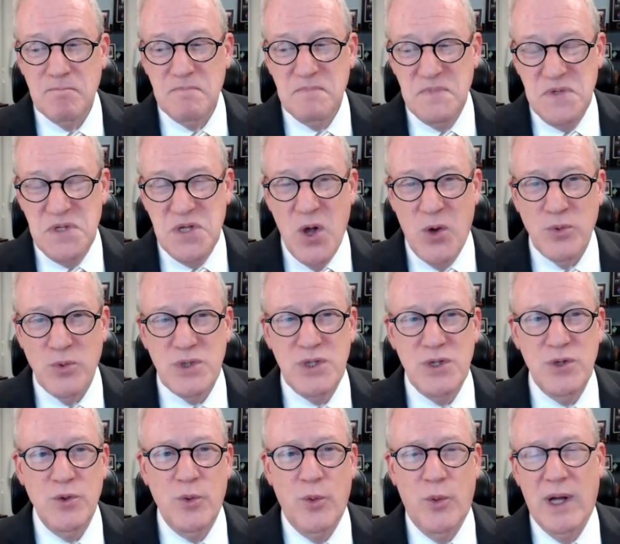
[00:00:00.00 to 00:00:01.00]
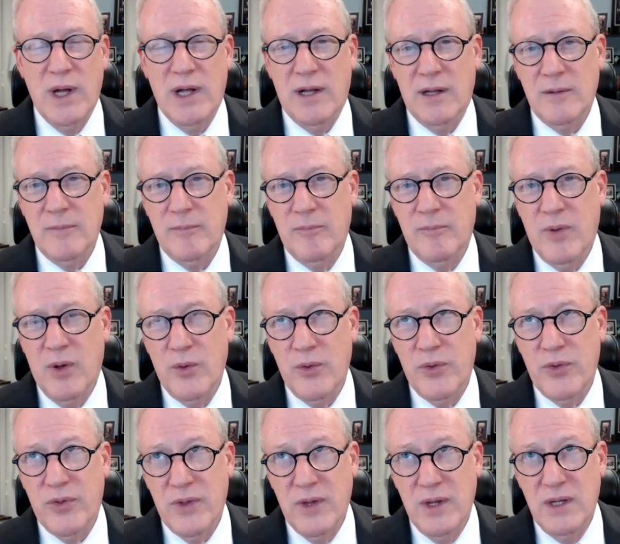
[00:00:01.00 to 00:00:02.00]
don't do well,
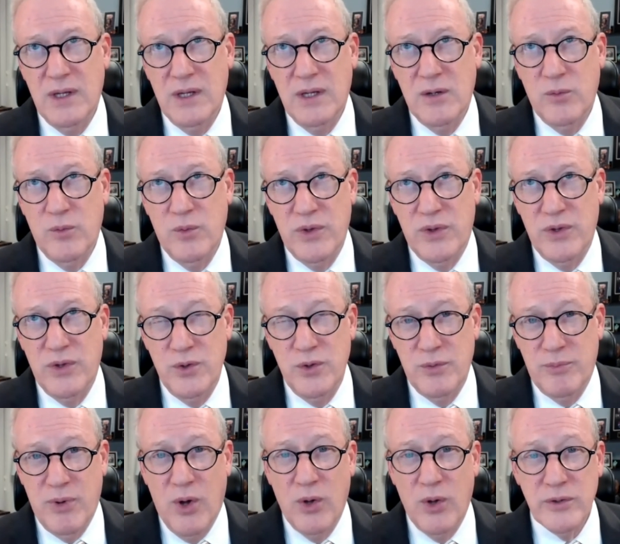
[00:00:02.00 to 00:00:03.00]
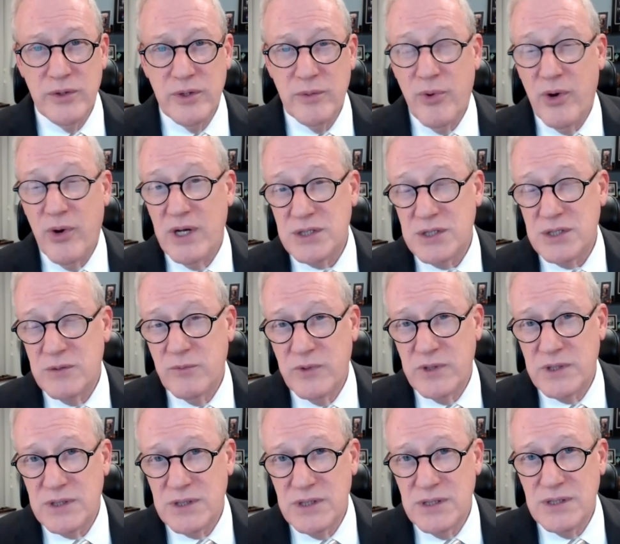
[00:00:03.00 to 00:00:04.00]
both with unipolar depression,
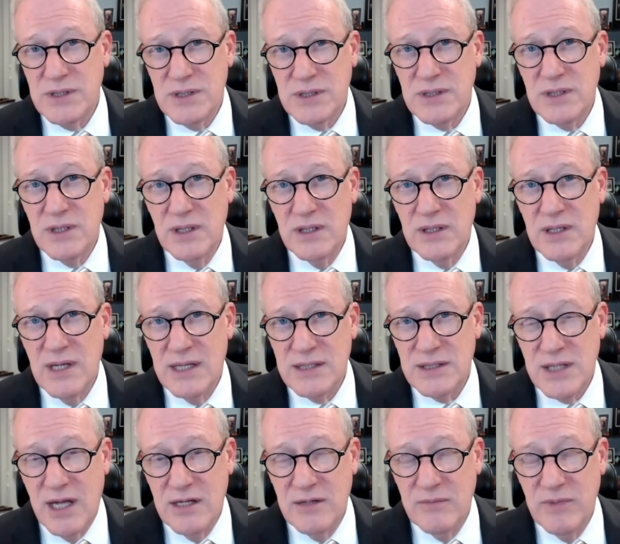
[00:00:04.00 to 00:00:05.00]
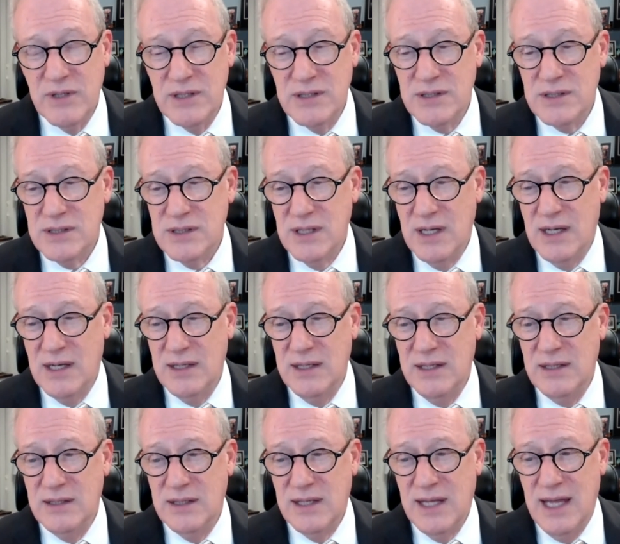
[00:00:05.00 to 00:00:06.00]
which is the esketamine's
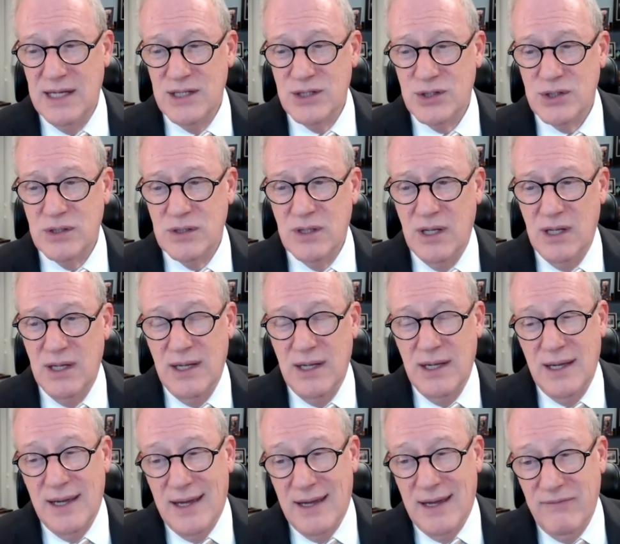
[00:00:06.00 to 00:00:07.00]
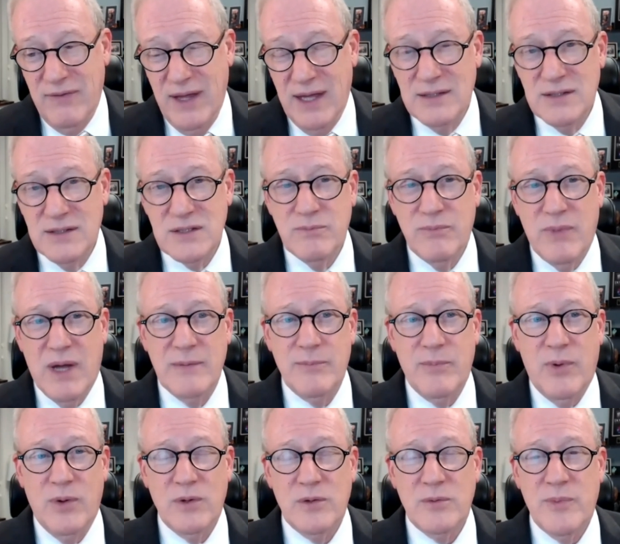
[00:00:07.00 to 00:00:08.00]
indication. I've had some
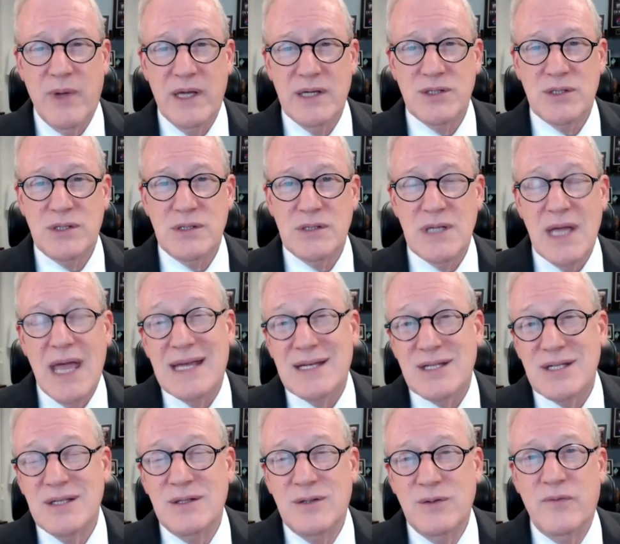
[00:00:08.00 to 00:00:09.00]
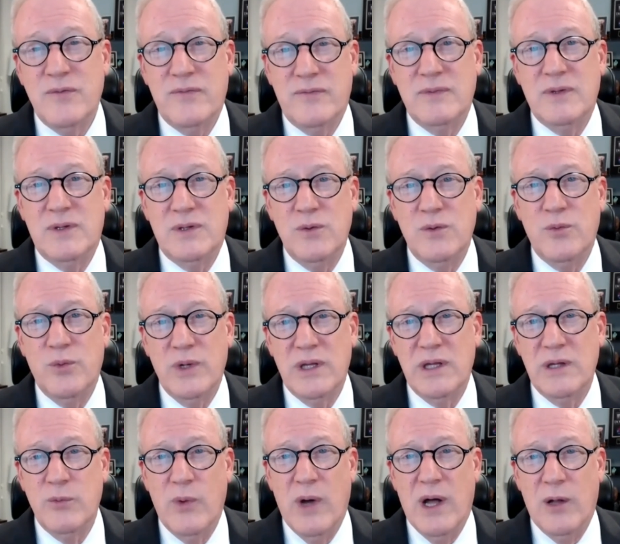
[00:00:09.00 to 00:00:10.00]
bipolar patients actually do
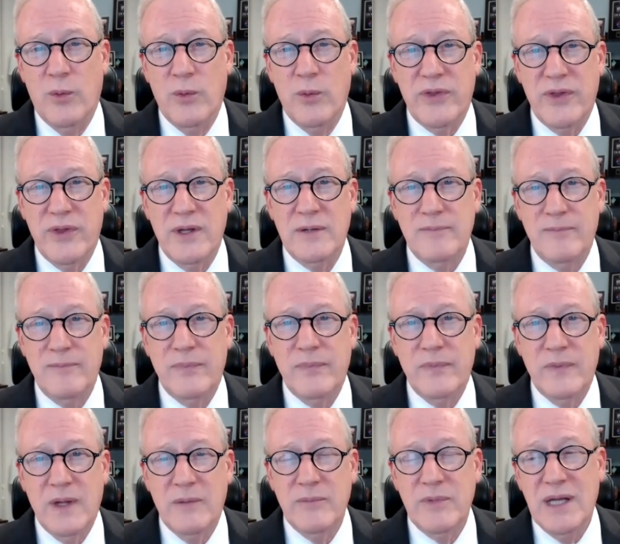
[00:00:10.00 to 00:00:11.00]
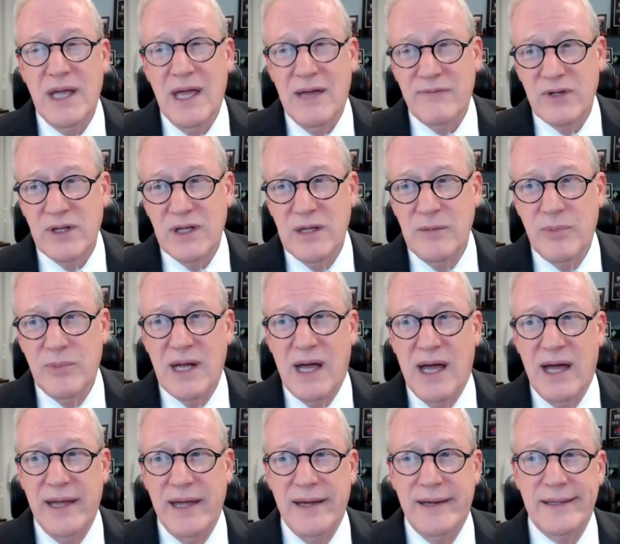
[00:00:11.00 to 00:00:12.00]
really well with it. I mean, you have to keep an
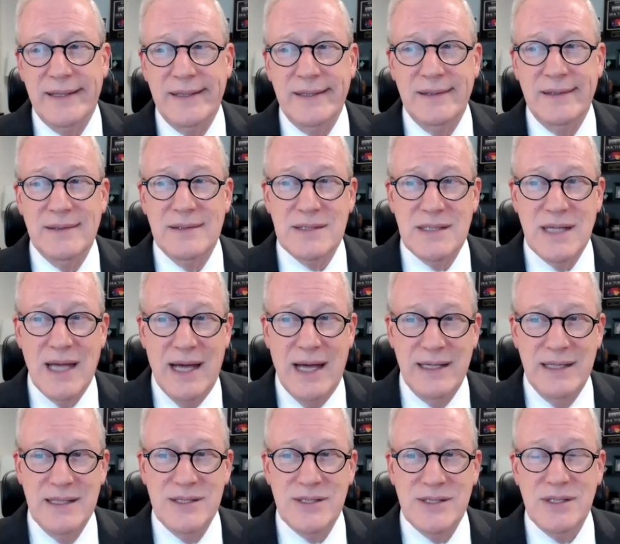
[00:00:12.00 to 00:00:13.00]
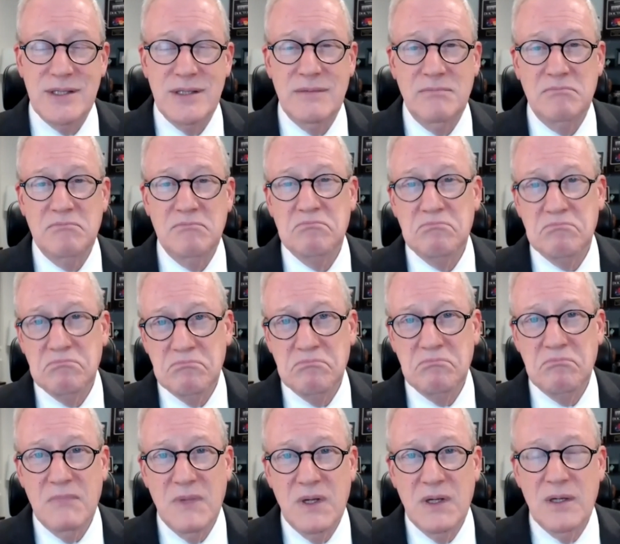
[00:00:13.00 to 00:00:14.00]
eye on it. It's not easy,
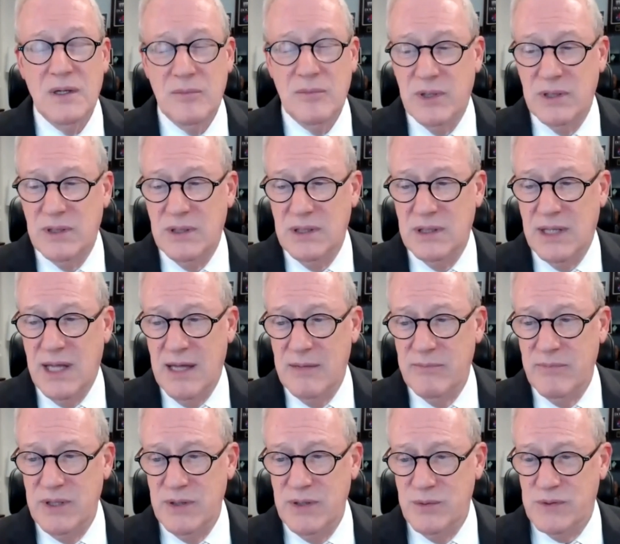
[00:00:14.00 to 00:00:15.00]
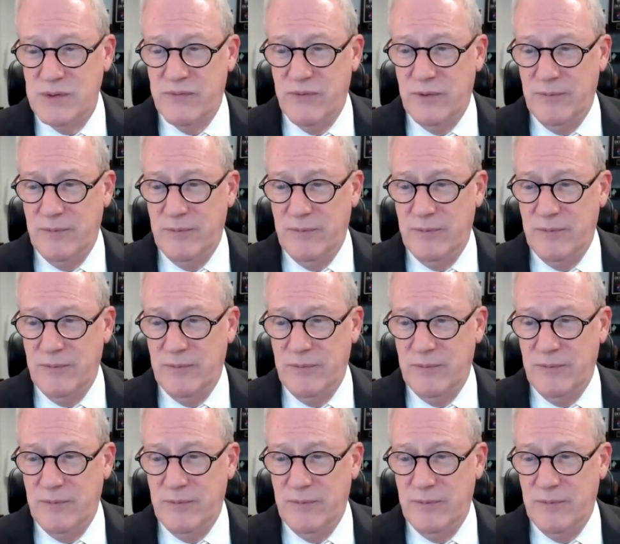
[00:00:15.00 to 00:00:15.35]
but it can be useful.